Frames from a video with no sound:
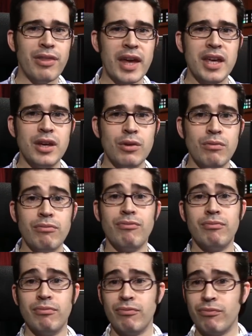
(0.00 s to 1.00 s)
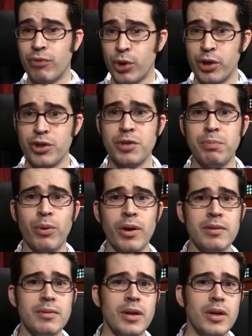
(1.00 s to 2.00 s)
Thank you for your
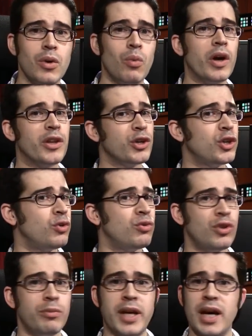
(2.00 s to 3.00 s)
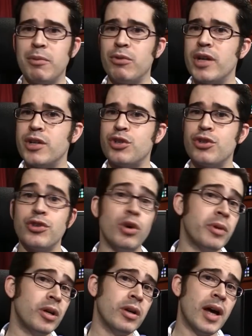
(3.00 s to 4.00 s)
support. Whether you do become a registered
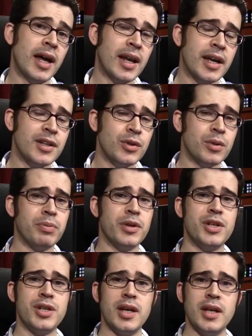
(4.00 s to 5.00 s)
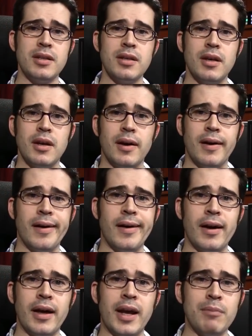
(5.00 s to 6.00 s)
Gnomie or not, I do appreciate it.
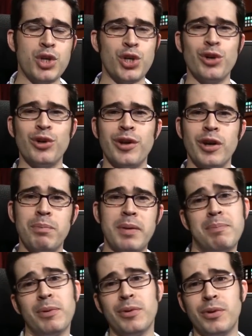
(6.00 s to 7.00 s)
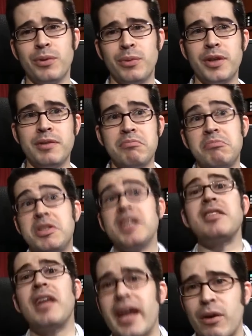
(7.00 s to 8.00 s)
And I'm sure there are people who would
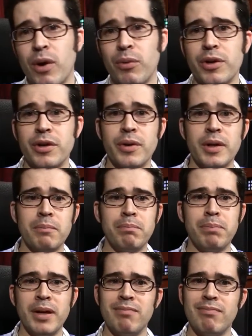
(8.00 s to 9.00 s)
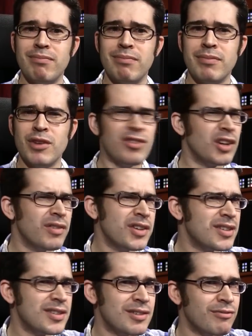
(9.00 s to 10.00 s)
dislike what we're doing, but the
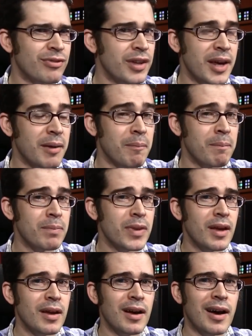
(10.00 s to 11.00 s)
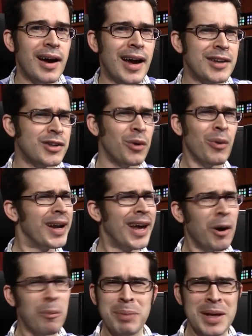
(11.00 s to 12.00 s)
service isn't for them. I don't want
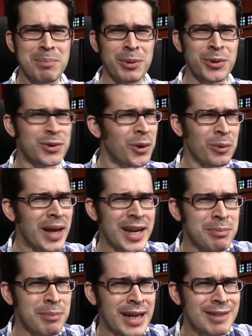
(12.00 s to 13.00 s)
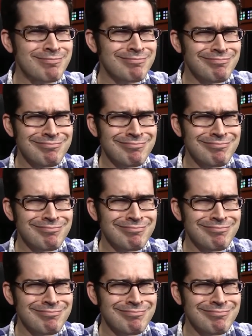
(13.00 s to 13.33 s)
to help people who don't like me.